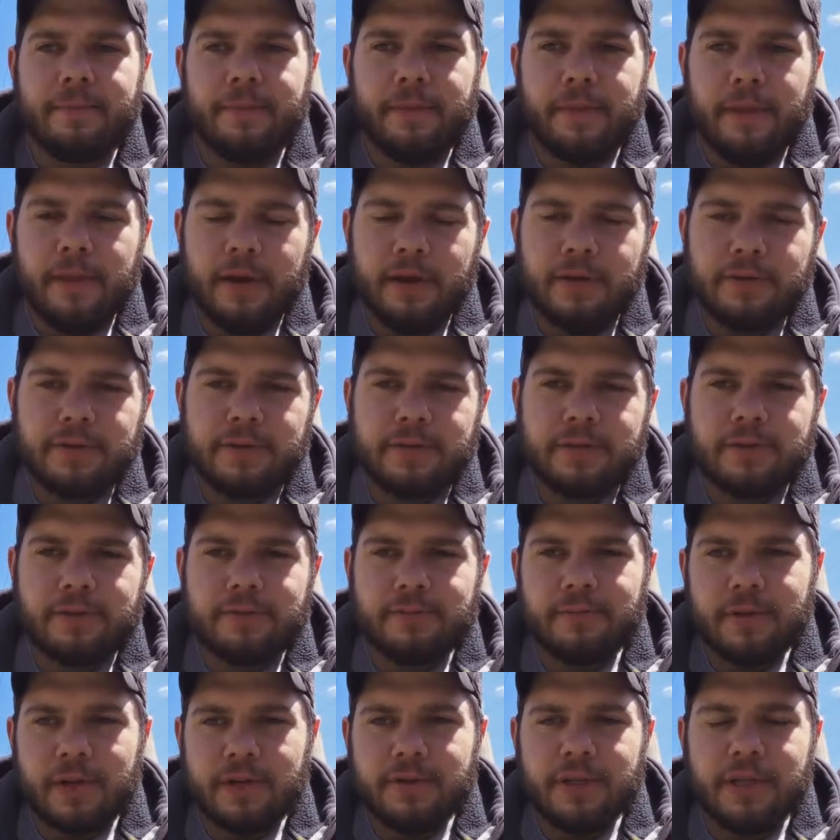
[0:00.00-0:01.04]
there's
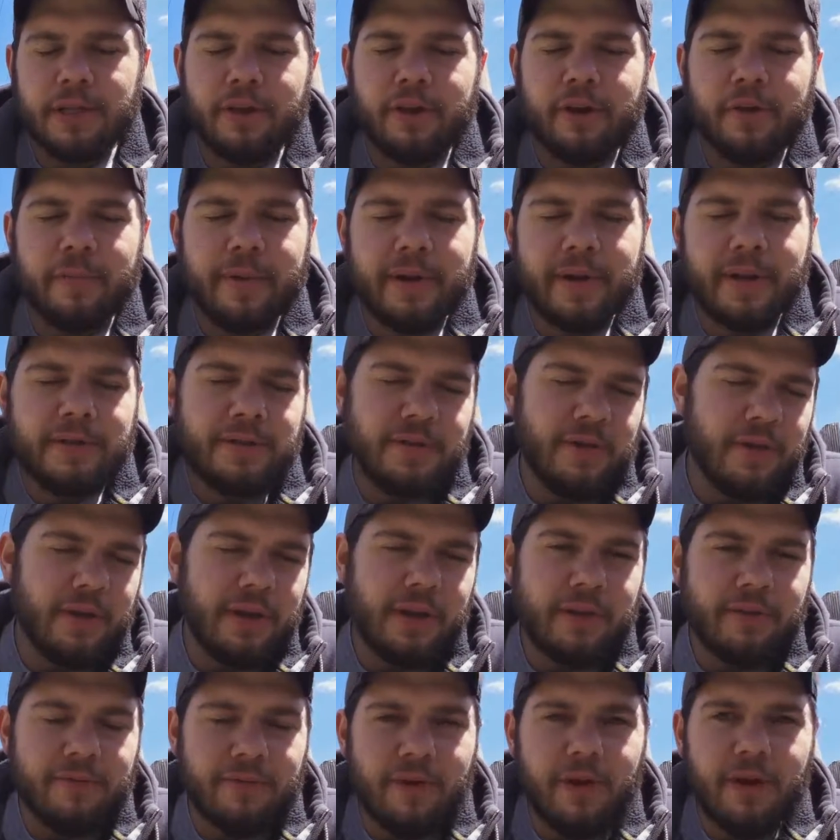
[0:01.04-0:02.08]
a little bit of tuning
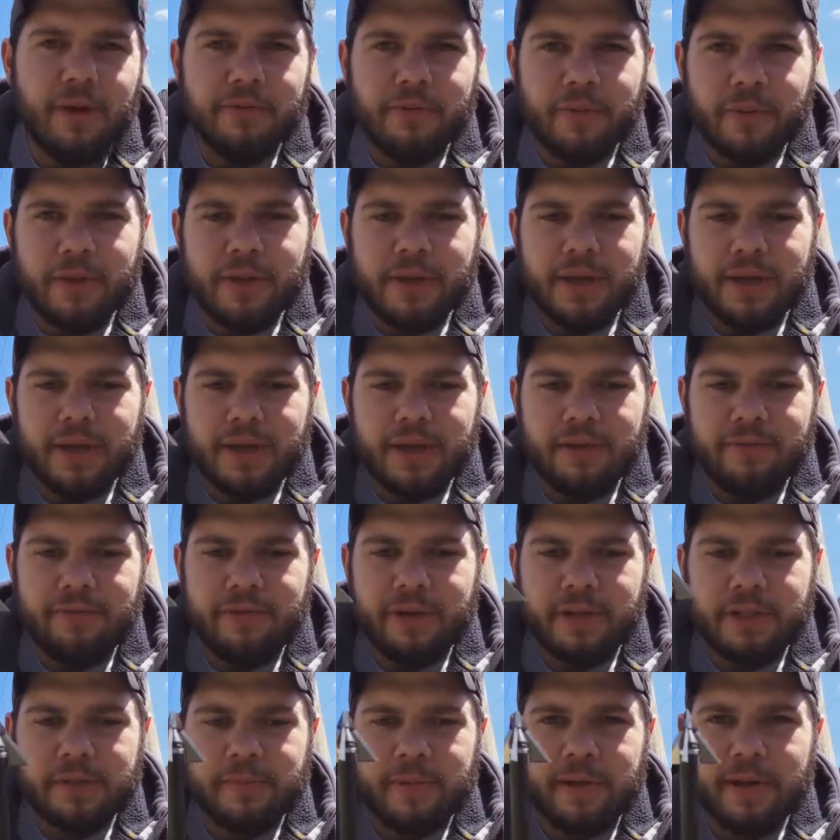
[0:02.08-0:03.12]
involved when you get into
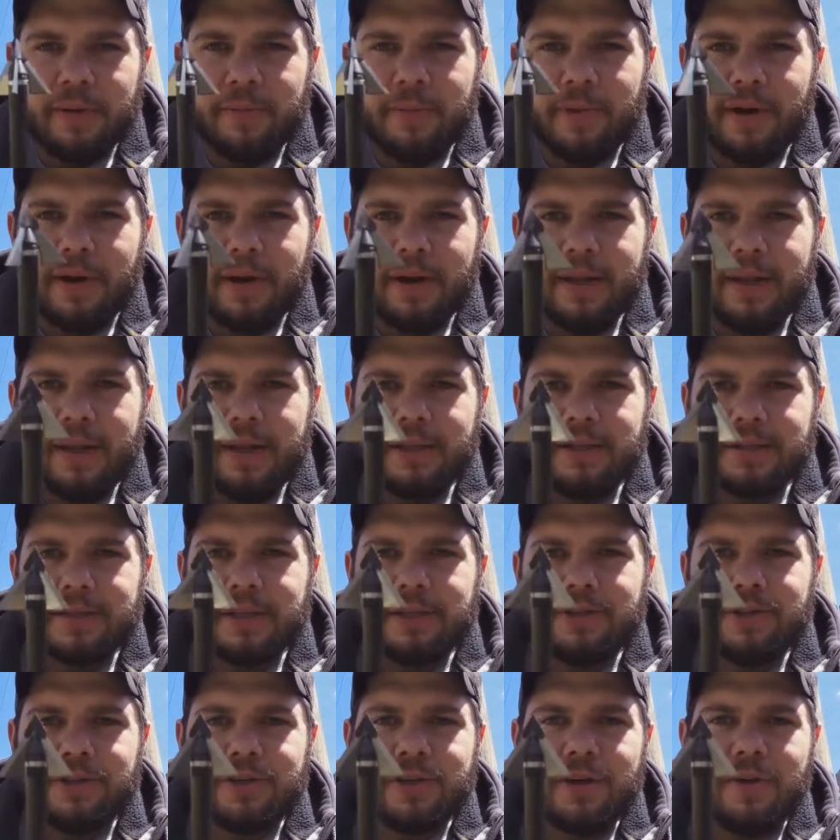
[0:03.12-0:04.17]
fixed blade broadheads
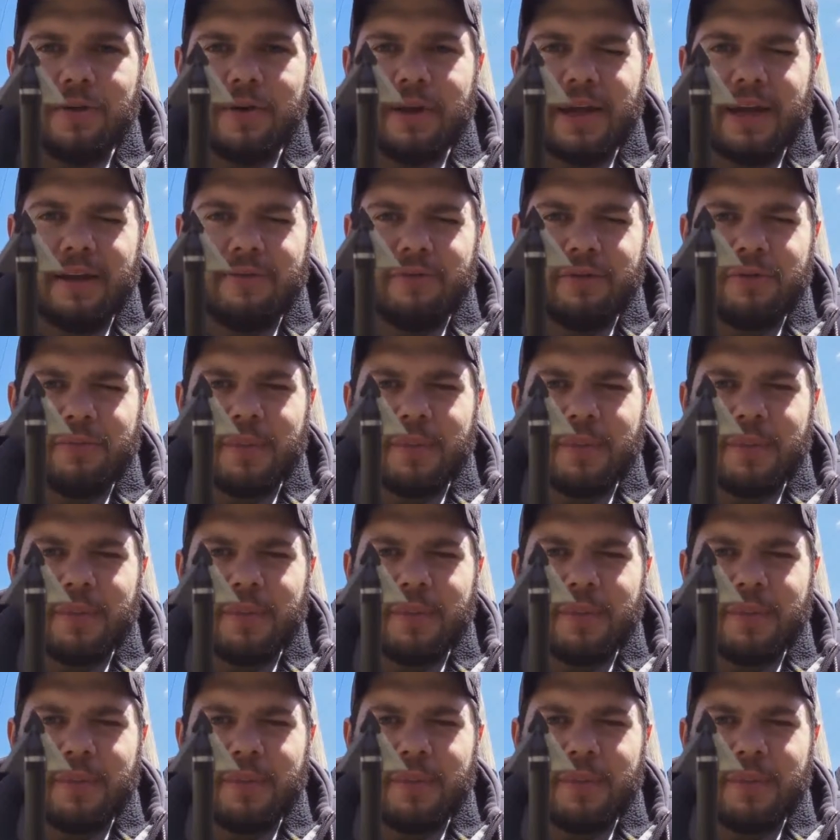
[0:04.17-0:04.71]
that you don't have with